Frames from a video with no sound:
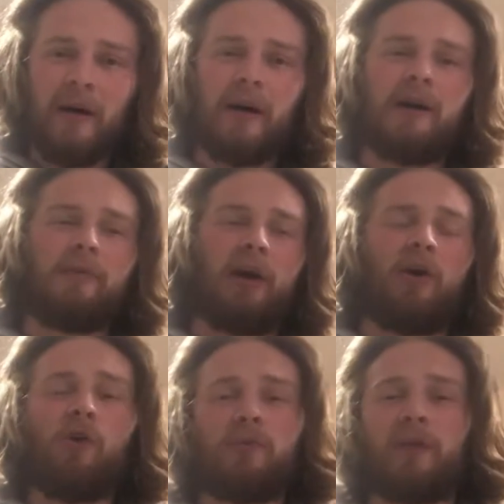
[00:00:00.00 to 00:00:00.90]
And I
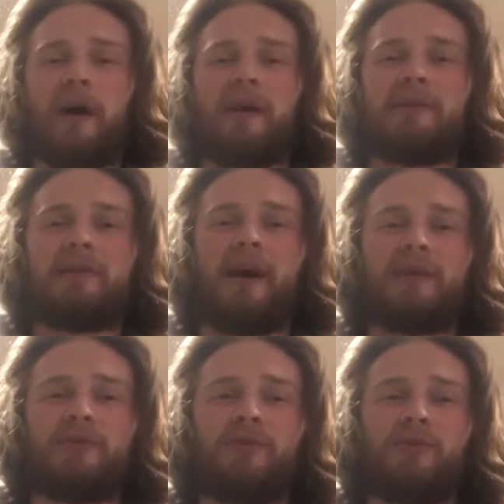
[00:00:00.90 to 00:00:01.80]
hope you guys
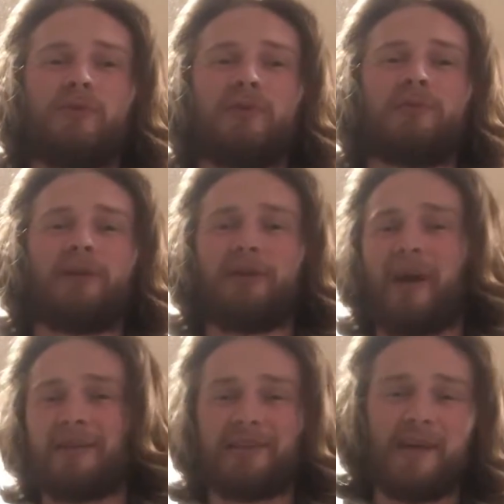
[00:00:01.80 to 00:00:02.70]
got to spend a
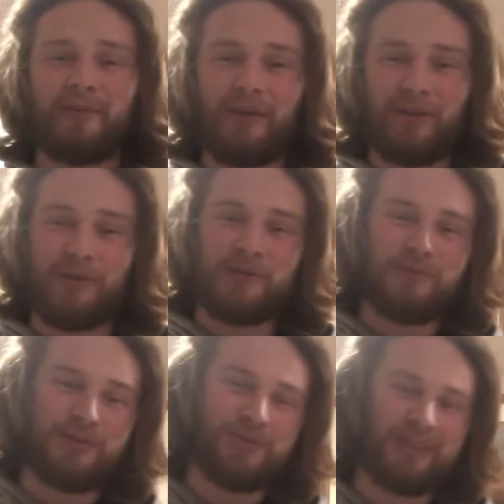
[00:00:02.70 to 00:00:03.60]
lot of time around the
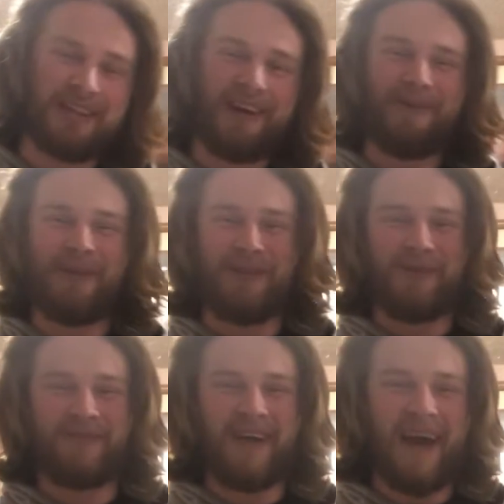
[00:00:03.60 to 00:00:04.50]
Christmas tree with your
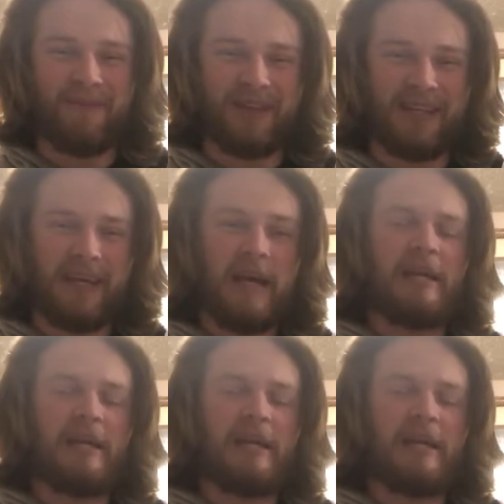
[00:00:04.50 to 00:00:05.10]
family,